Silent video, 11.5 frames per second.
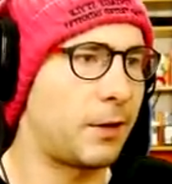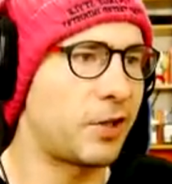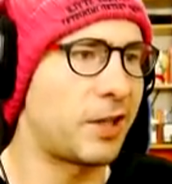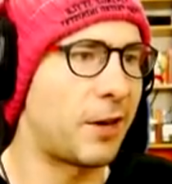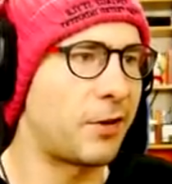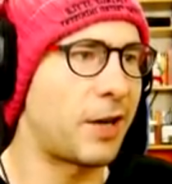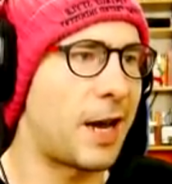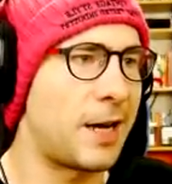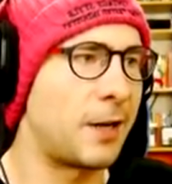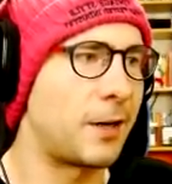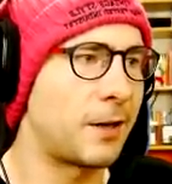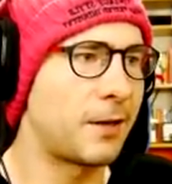There's another guy
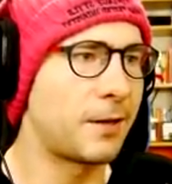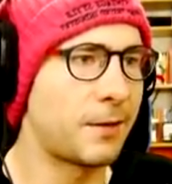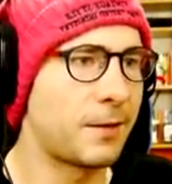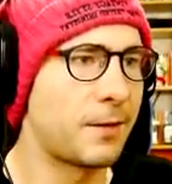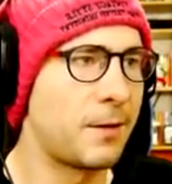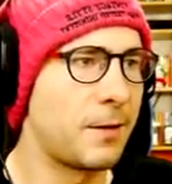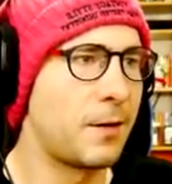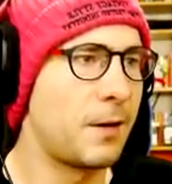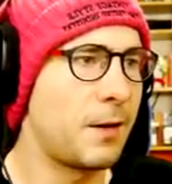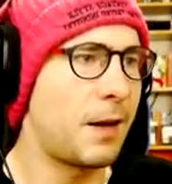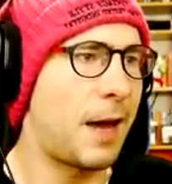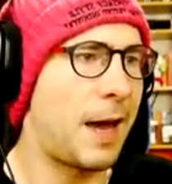here.
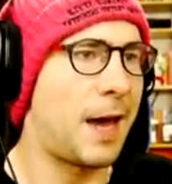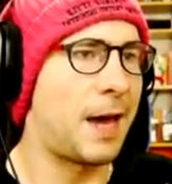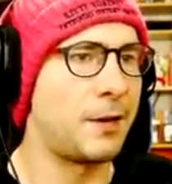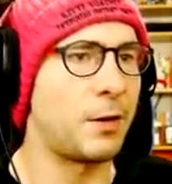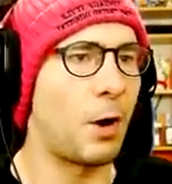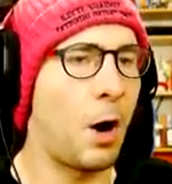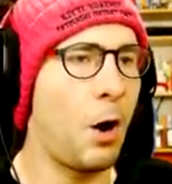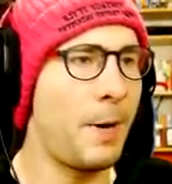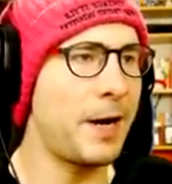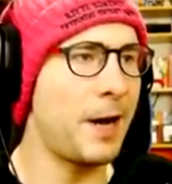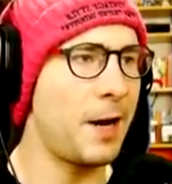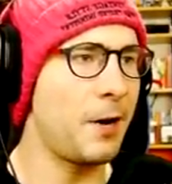And, oh
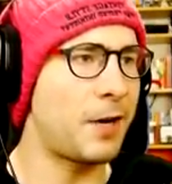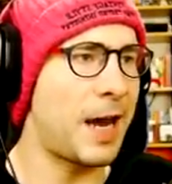my god,